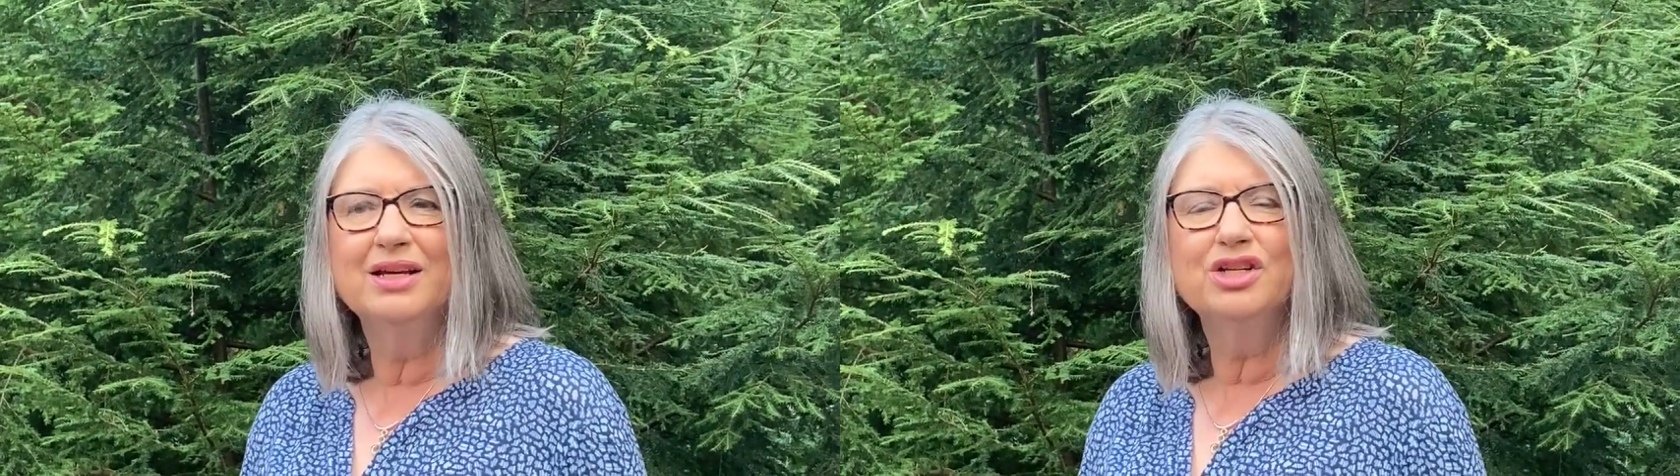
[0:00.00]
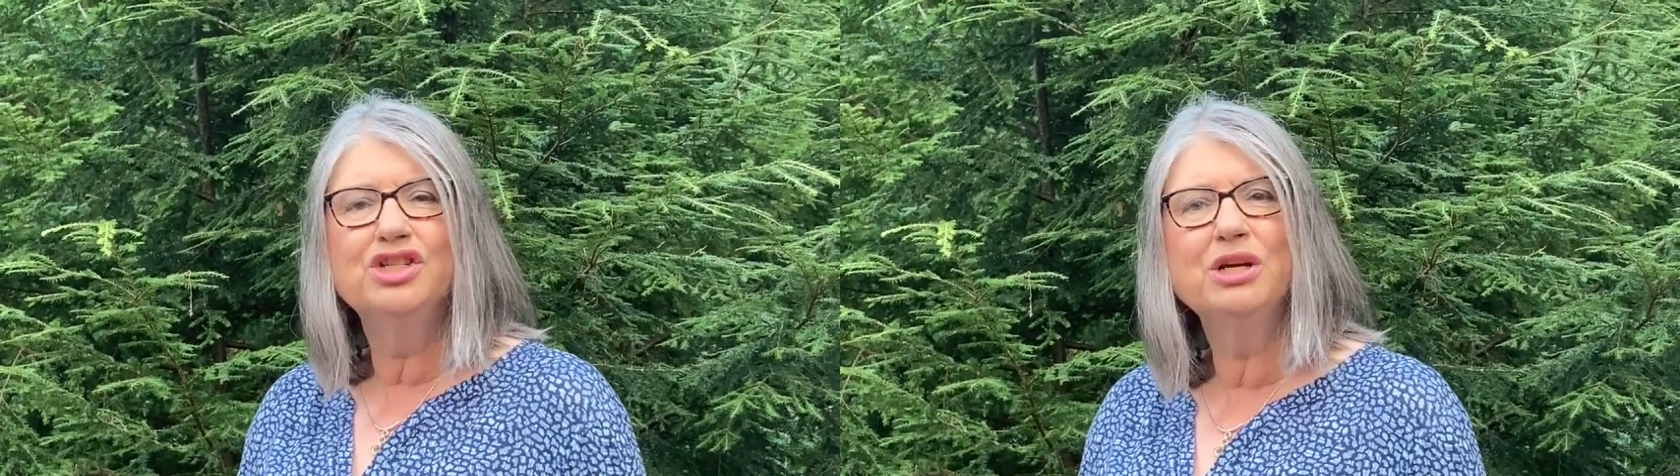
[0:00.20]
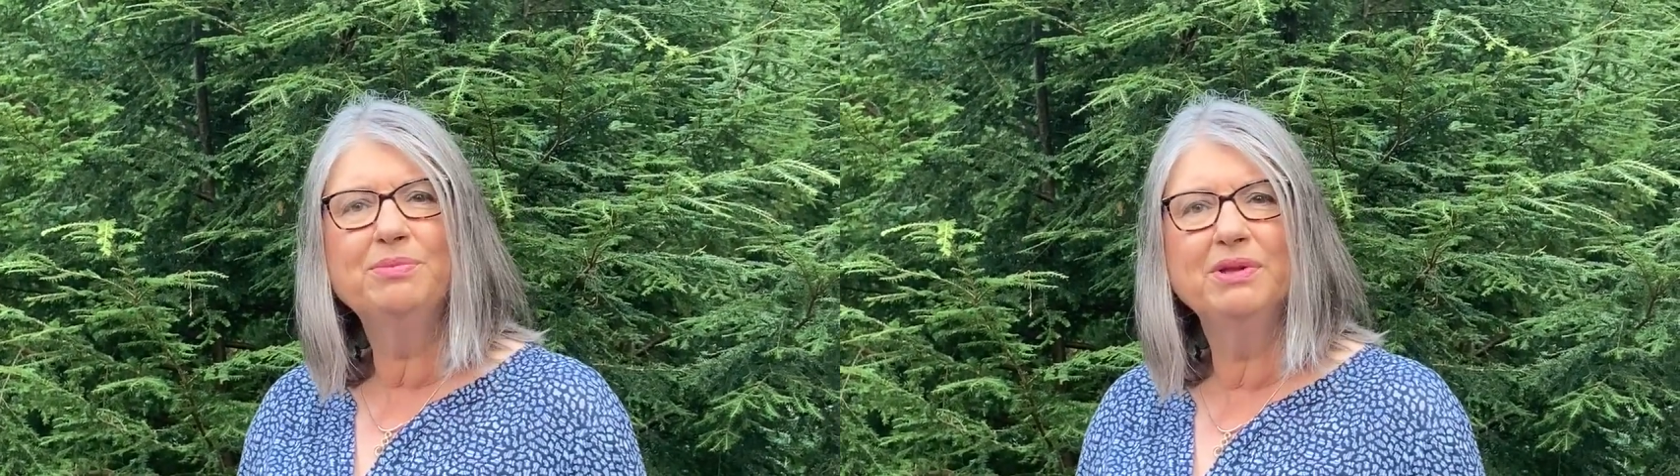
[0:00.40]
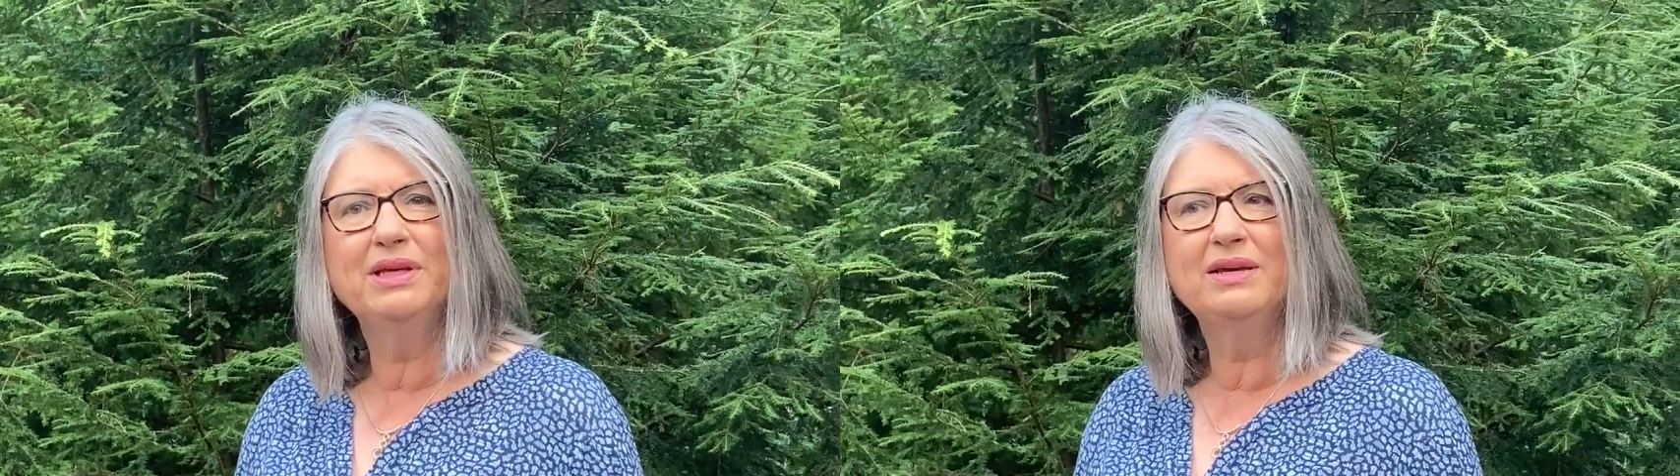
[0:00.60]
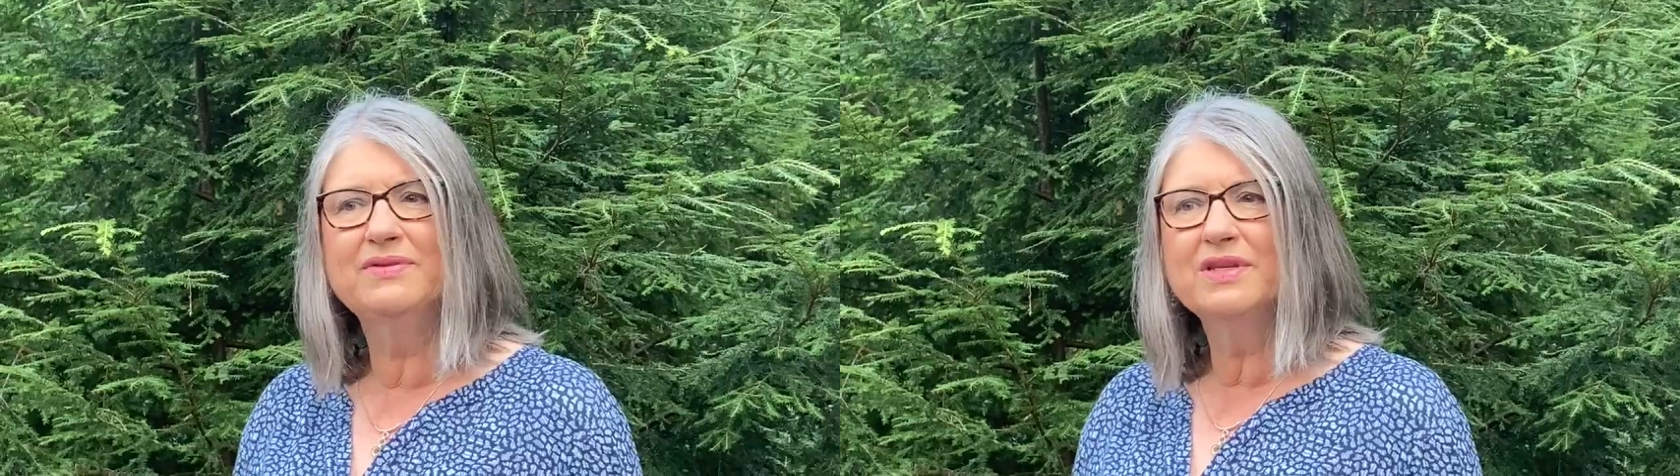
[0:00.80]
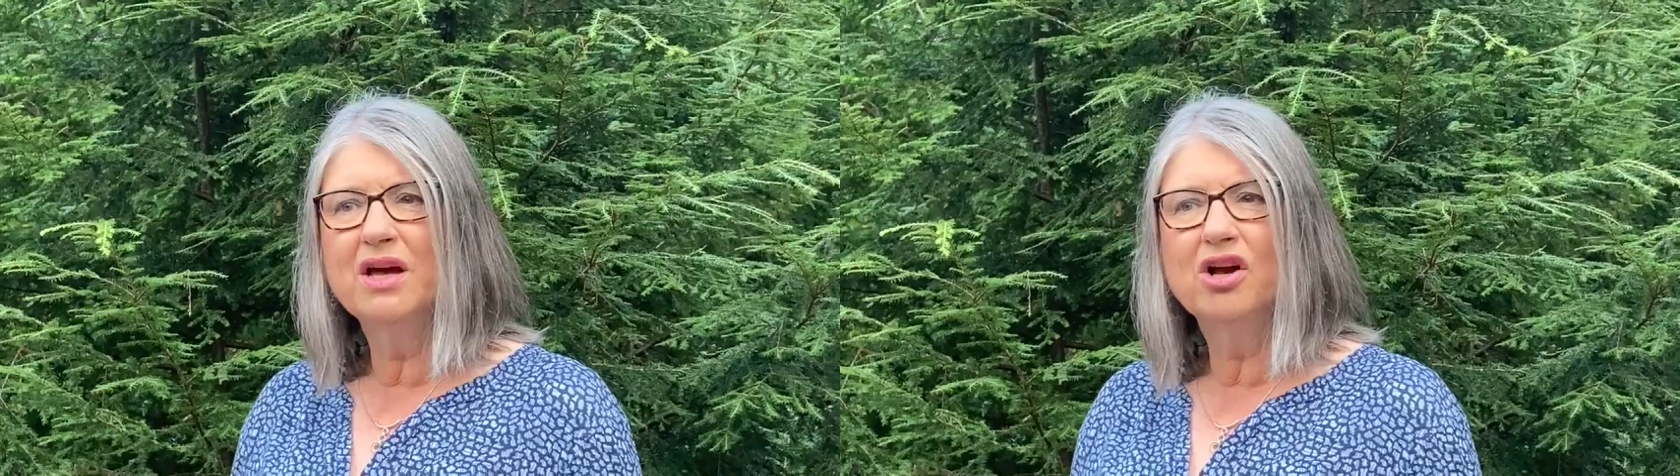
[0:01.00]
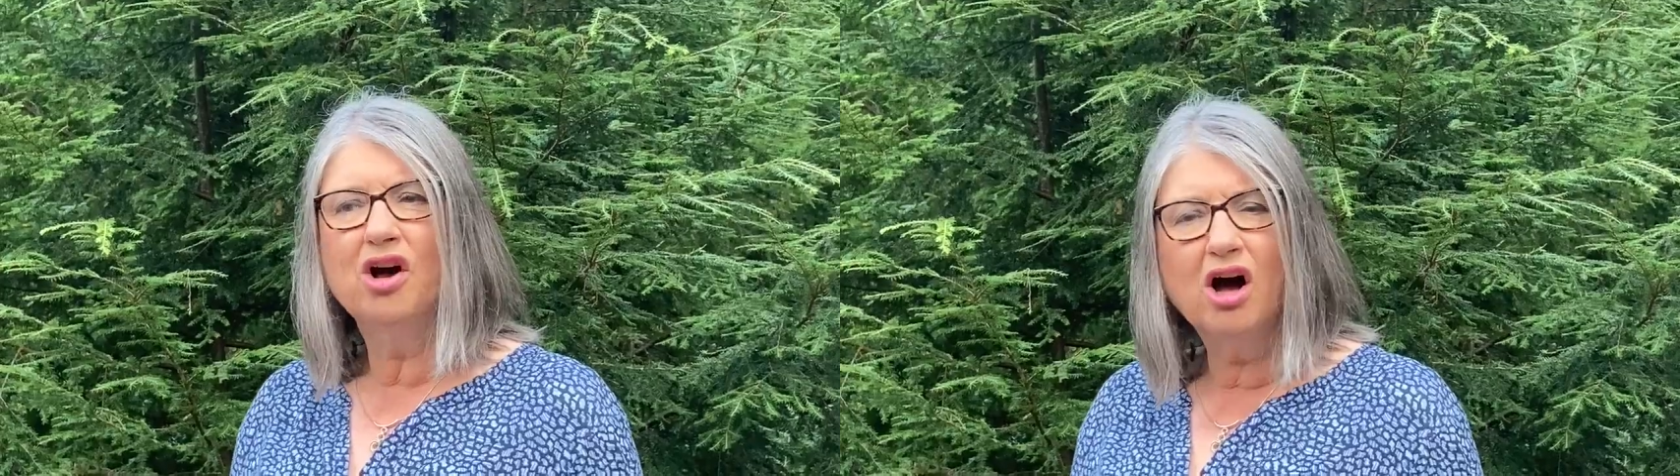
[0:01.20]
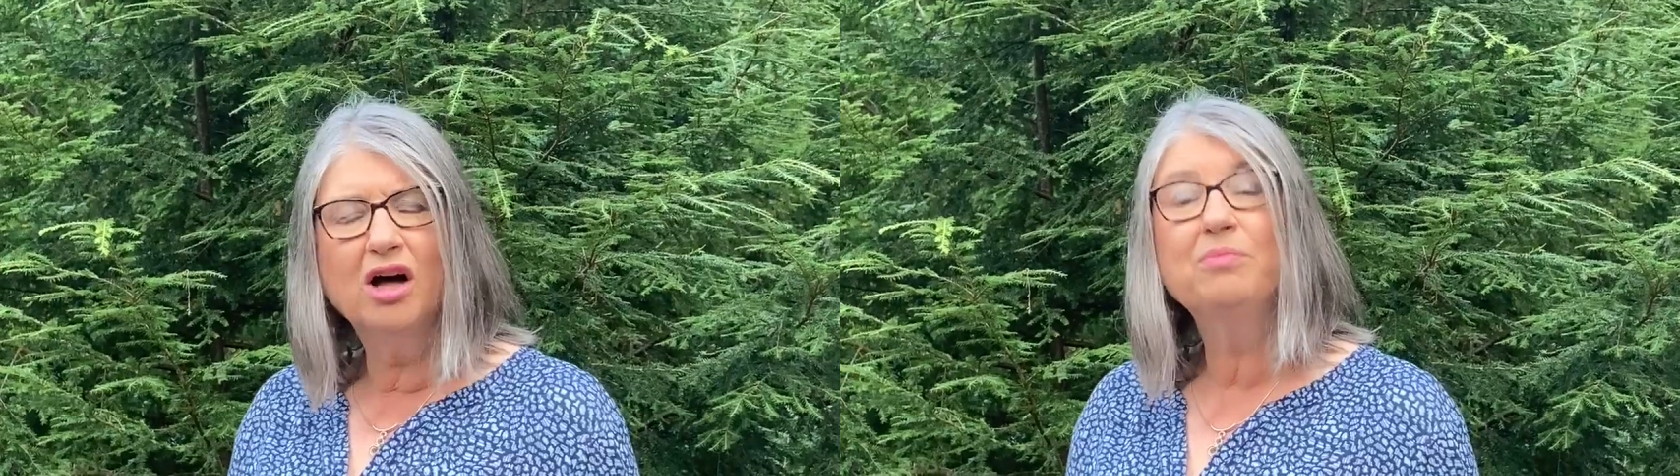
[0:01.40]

She believes God